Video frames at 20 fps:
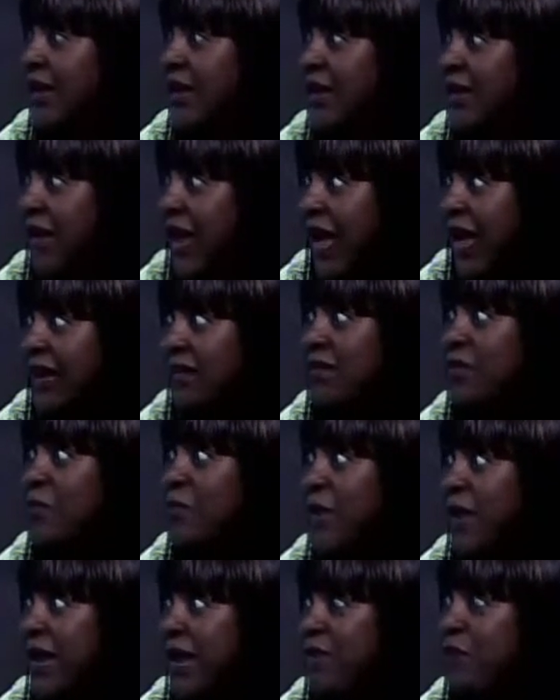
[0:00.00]
not the
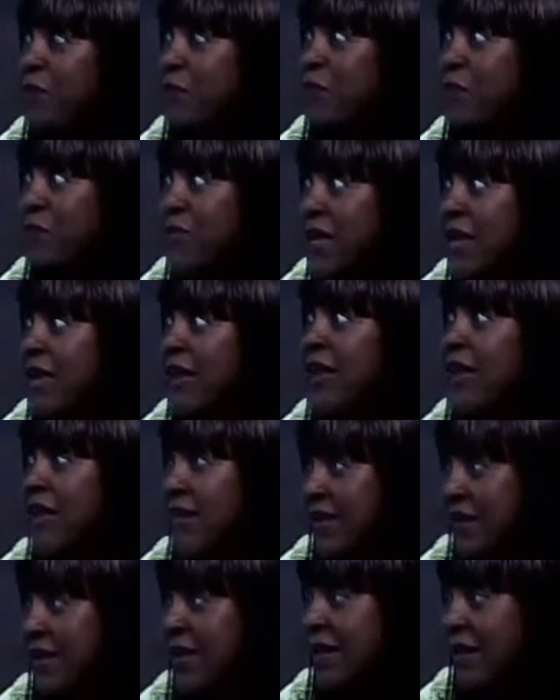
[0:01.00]
way you think
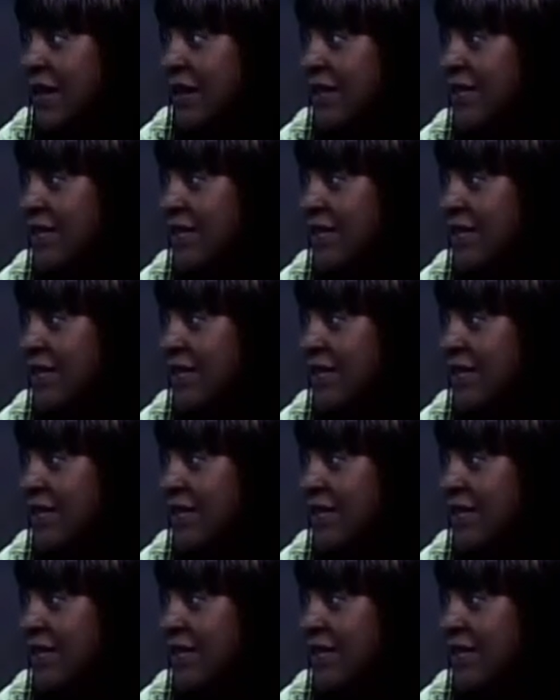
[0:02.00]
it is.